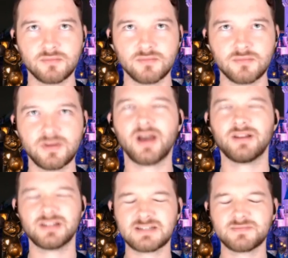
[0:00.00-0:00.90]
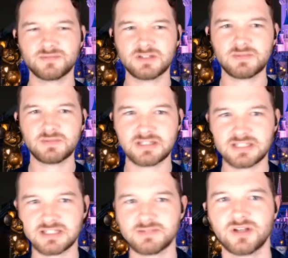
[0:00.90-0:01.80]
yeah, like just about
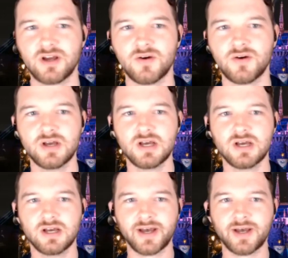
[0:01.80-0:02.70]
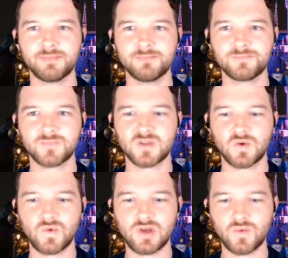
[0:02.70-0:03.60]
six months ago. Um,
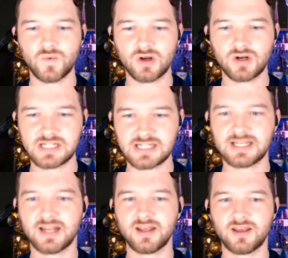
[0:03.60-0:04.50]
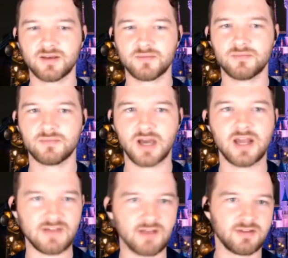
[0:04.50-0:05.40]
we were because I sent him kind
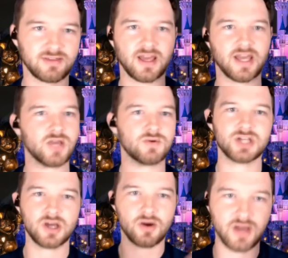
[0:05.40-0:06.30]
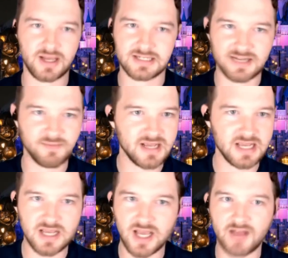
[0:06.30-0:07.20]
of everything. He was like, "Okay, send
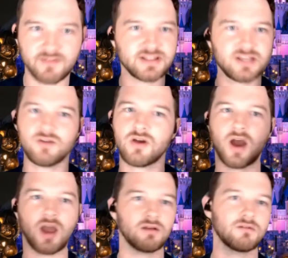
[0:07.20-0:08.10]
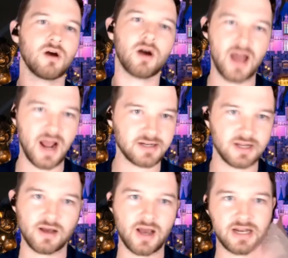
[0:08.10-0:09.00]
me everything you got on
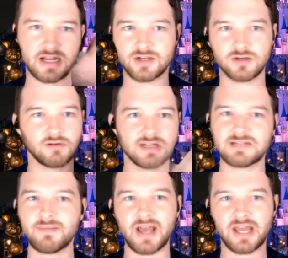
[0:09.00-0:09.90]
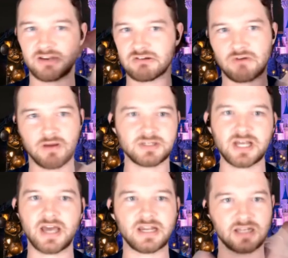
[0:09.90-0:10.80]
acting. I need your resume, I need your
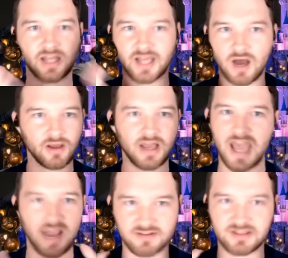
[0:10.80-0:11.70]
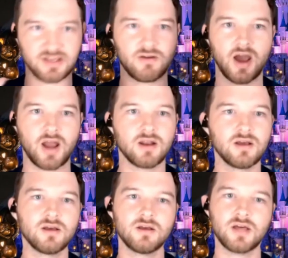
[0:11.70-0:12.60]
website, I need like everything you got."
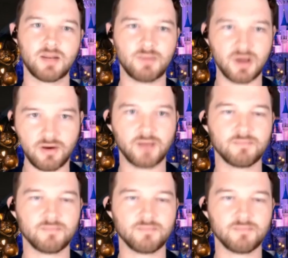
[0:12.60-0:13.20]
And I'm like, "Okay."